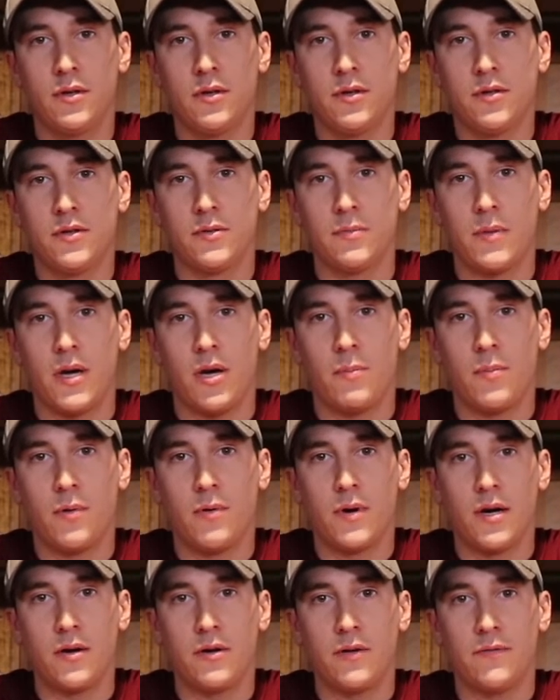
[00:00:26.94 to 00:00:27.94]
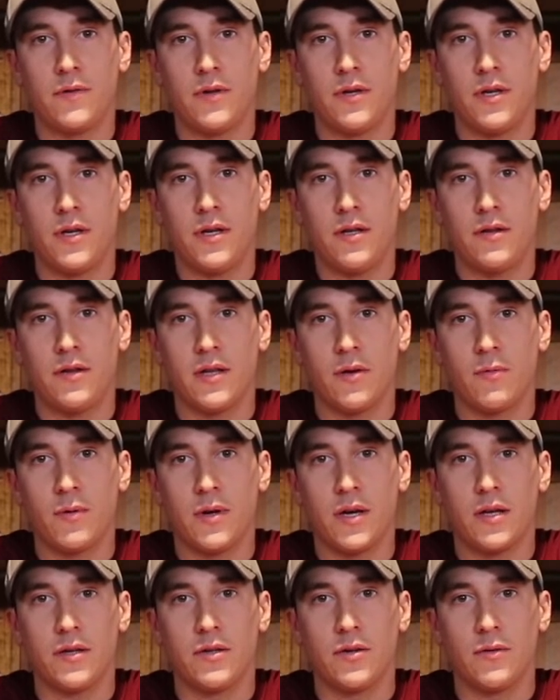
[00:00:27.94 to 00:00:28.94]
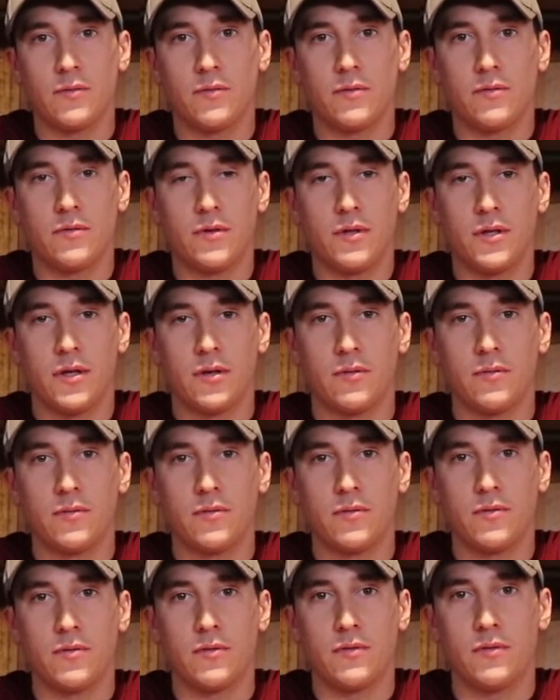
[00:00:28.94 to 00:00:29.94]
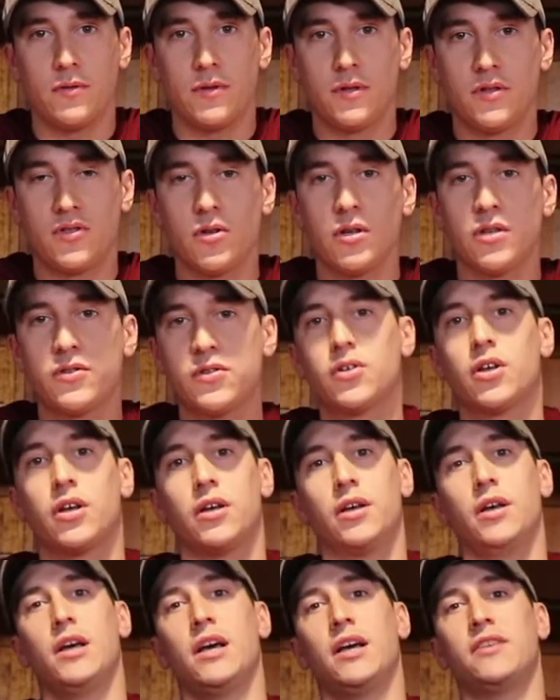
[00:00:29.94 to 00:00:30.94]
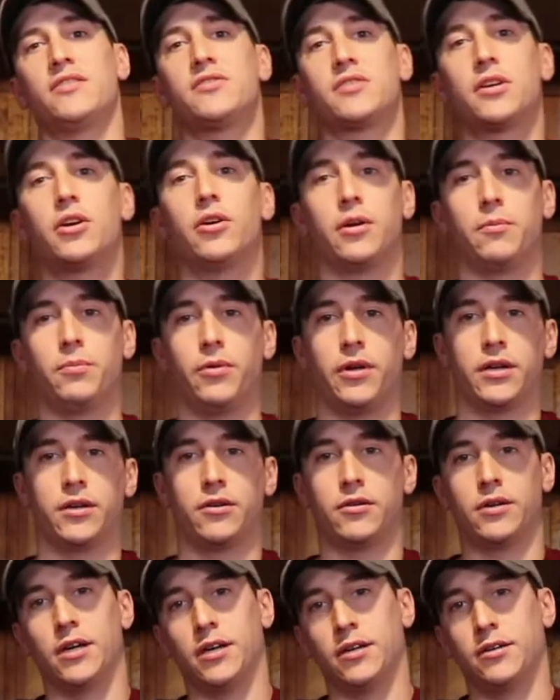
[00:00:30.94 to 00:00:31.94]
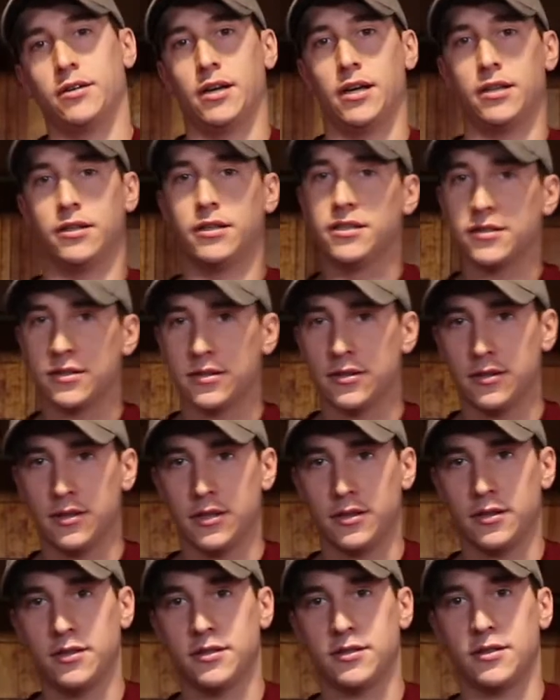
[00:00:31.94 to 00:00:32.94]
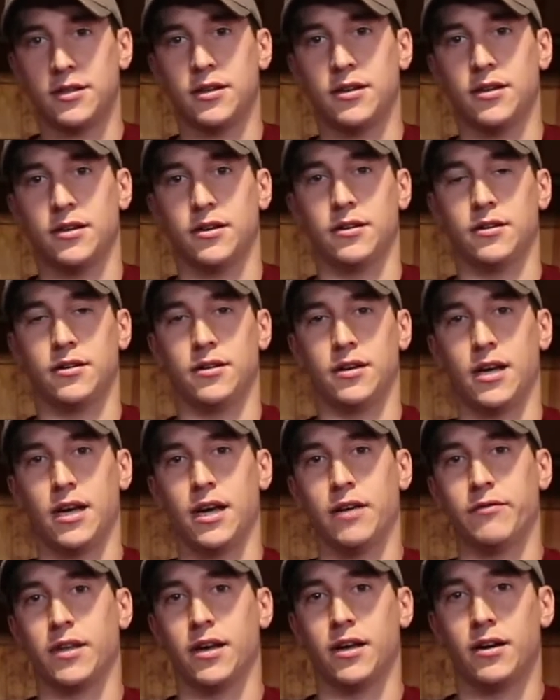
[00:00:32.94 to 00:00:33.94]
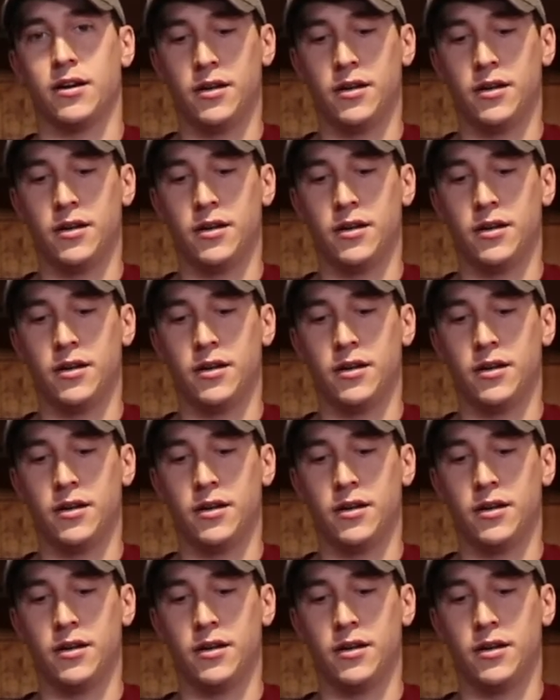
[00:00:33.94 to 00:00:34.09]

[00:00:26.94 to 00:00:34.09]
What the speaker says: some help around if you need it. That way I don't, So it's a security blanket, okay? At least I have that.